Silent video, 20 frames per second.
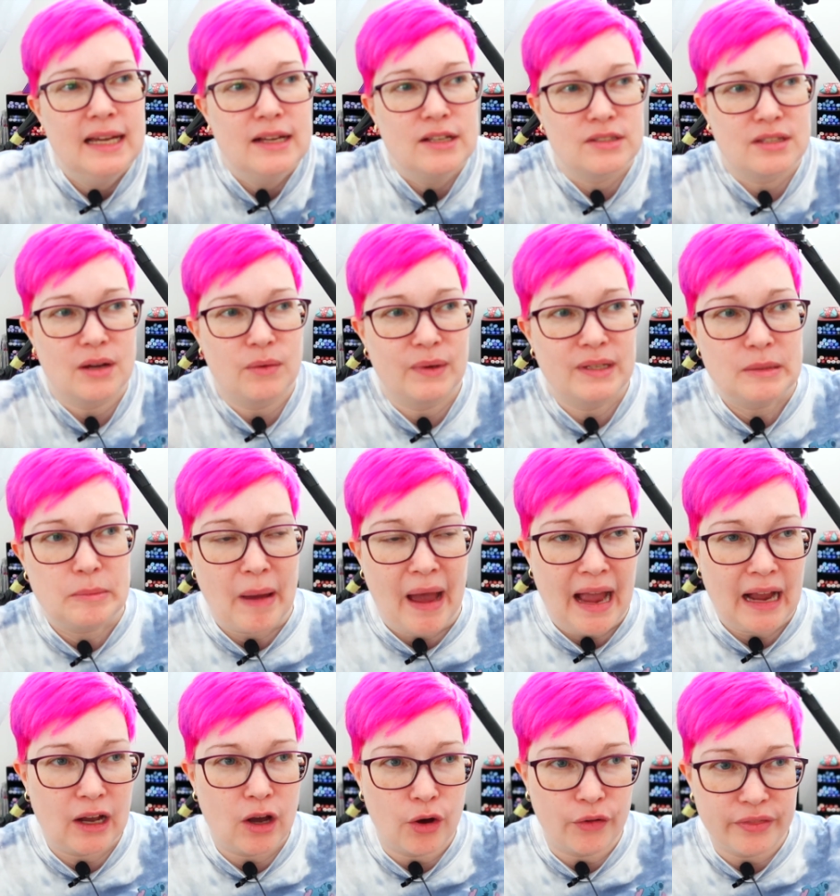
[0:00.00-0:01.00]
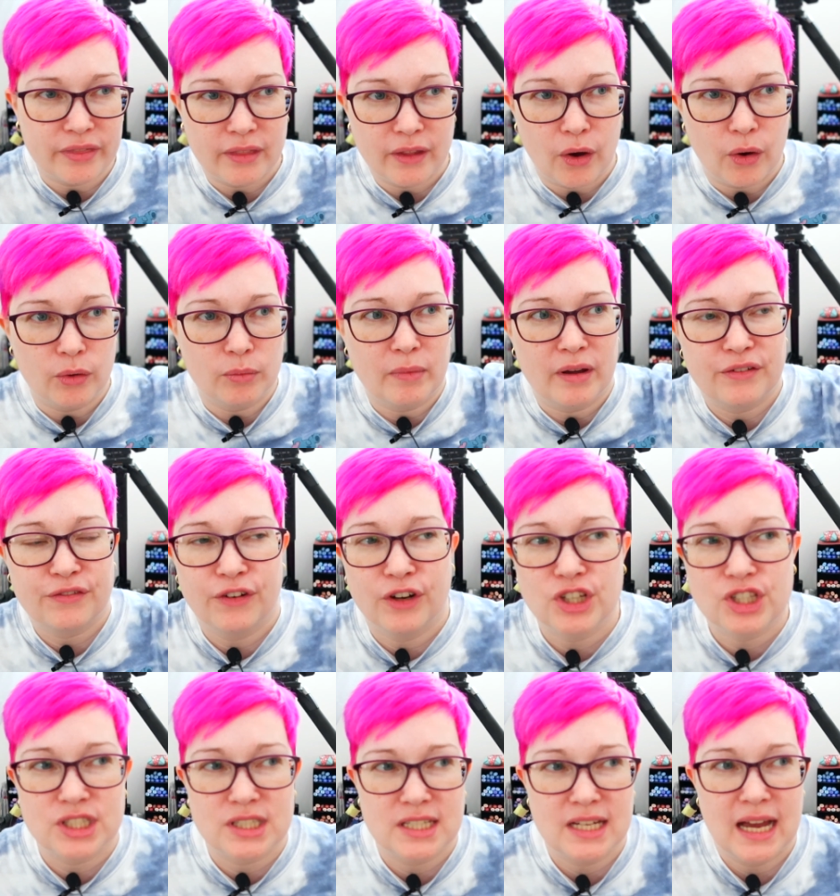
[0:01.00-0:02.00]
So I went back on, on my
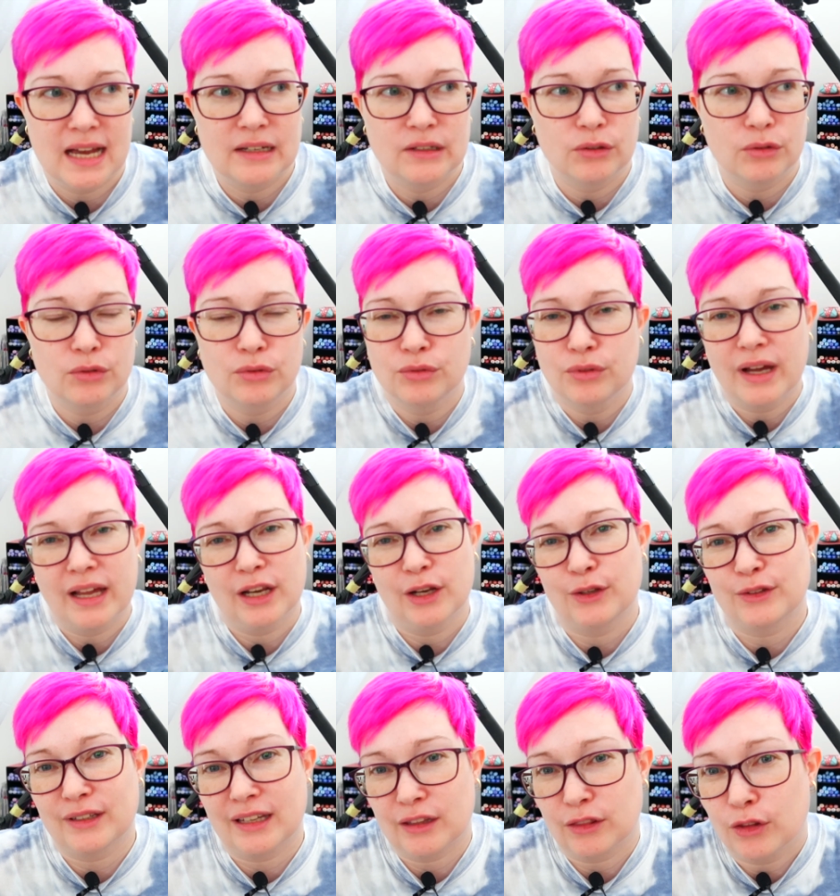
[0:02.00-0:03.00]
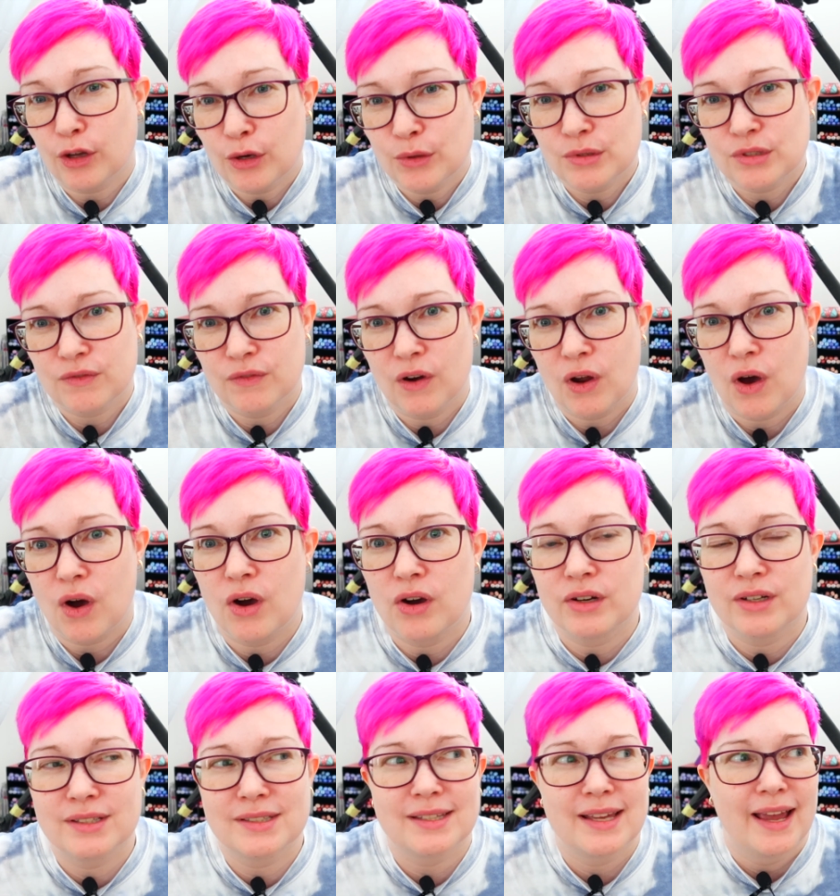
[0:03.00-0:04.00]
first channel and looked at those
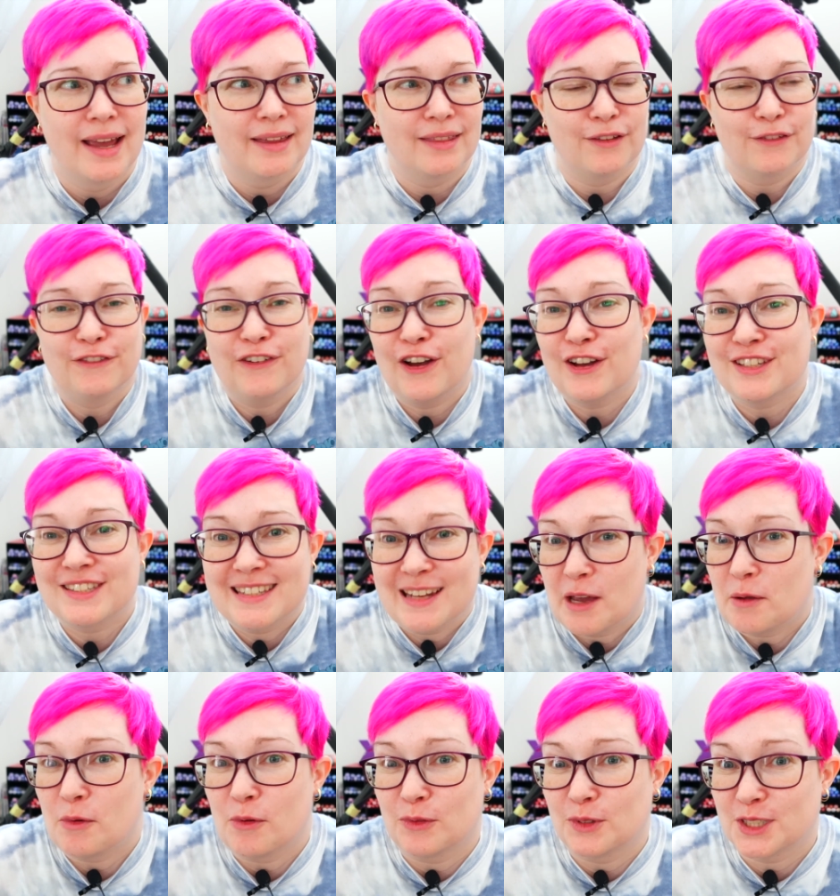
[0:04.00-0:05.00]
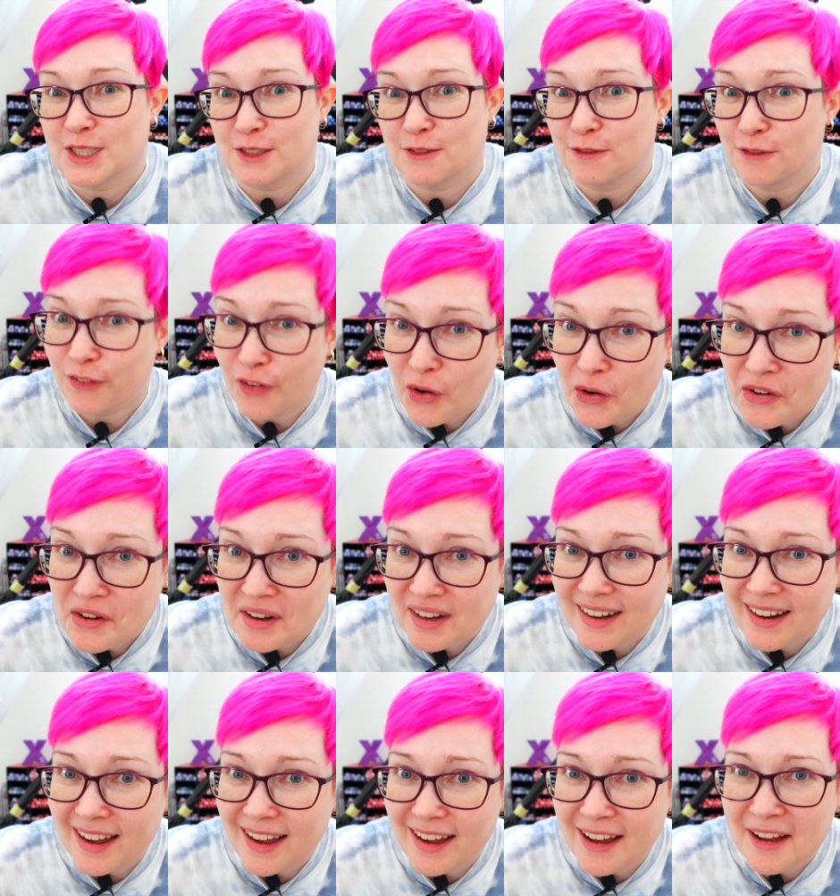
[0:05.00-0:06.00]
vlogs. The first time I was in
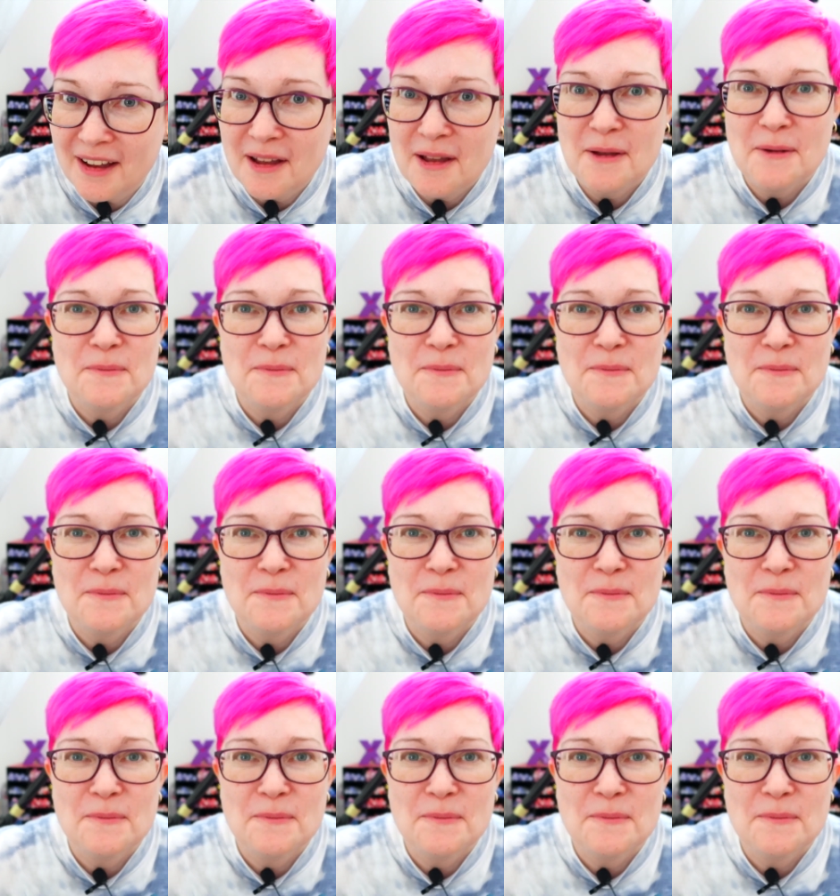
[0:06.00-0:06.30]
Florida,